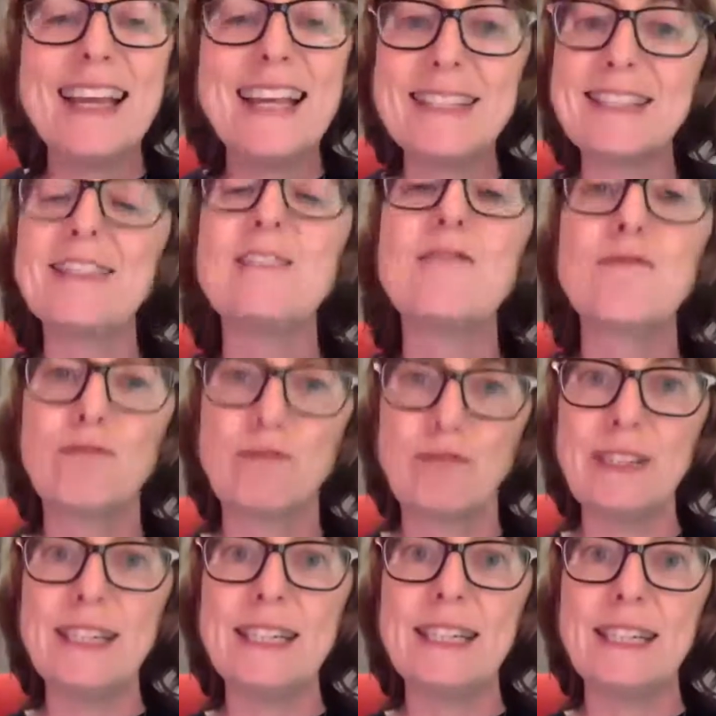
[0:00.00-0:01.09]
isn't
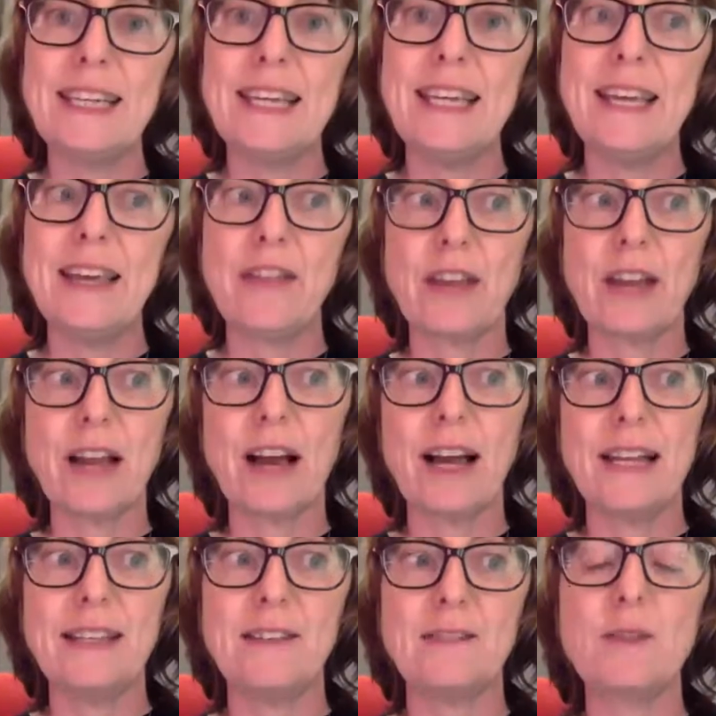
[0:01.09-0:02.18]
really
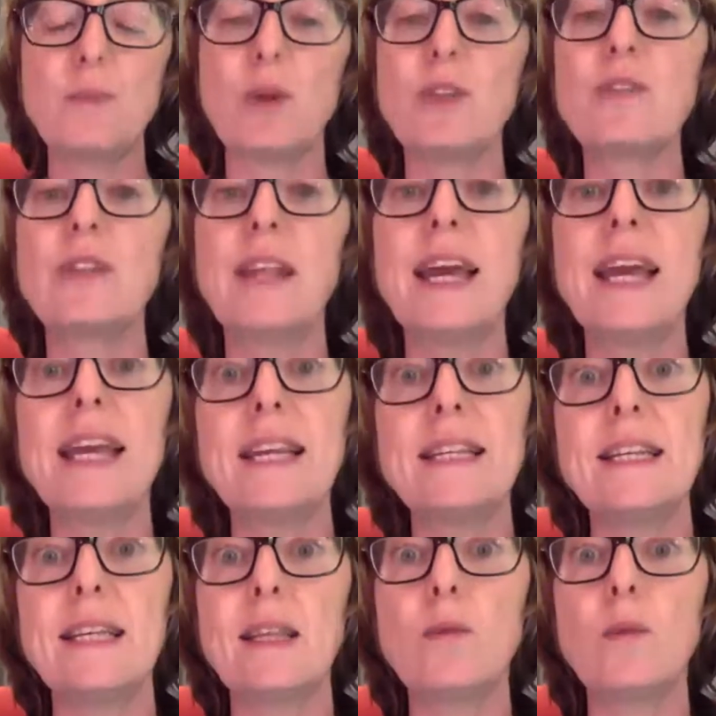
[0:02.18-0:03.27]
kind of
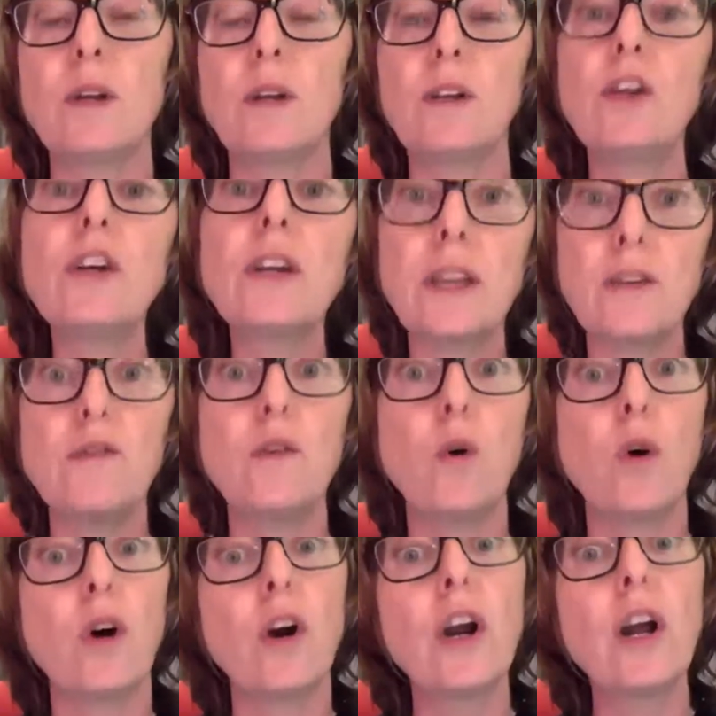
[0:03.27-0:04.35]
spontaneity that we're looking
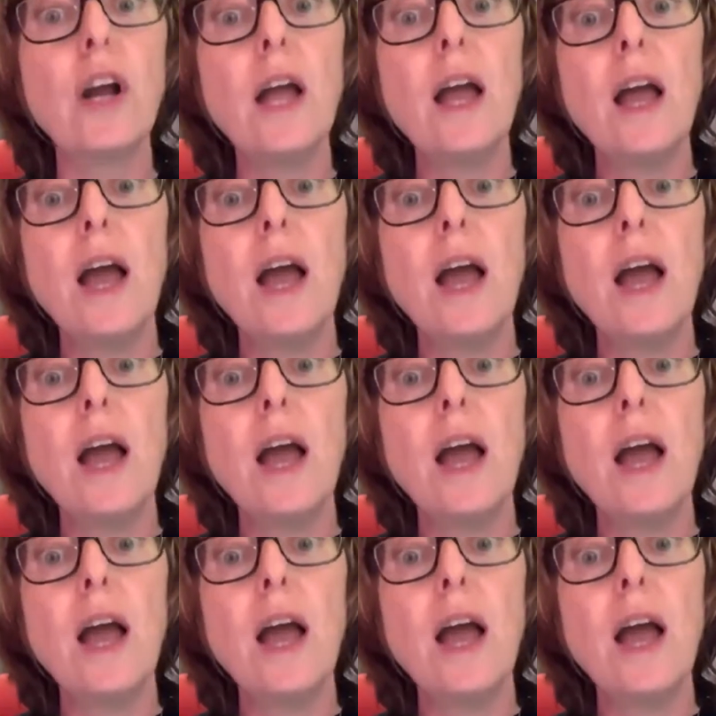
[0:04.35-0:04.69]
for